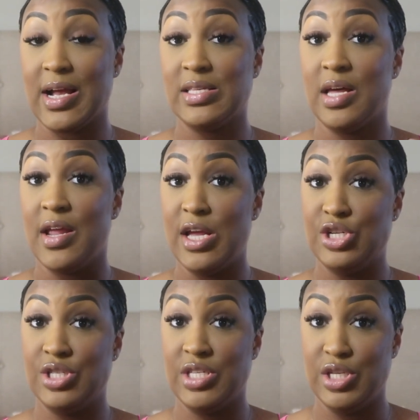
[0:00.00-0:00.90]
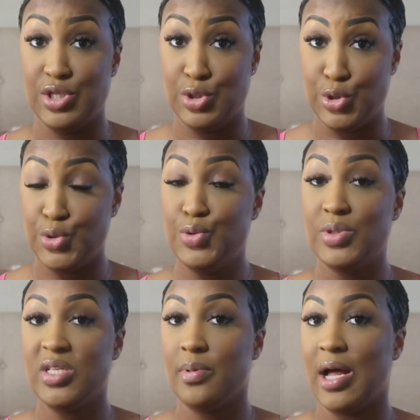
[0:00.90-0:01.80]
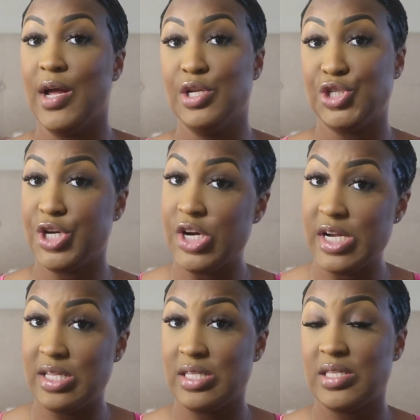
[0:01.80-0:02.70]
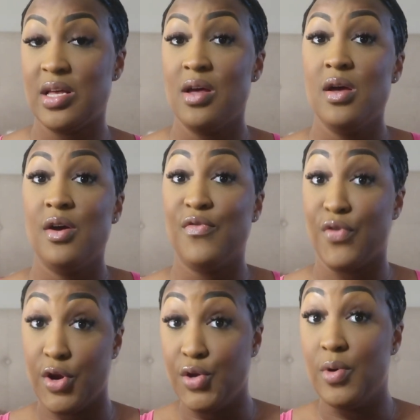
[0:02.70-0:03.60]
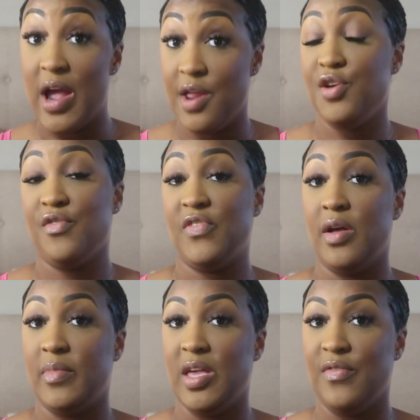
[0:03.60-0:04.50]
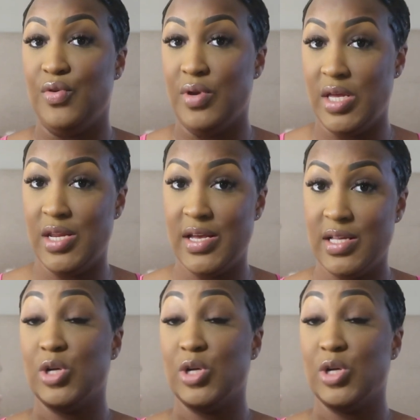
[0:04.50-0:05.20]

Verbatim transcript: Like I said, agencies do supply insurance for you and your family if you need it.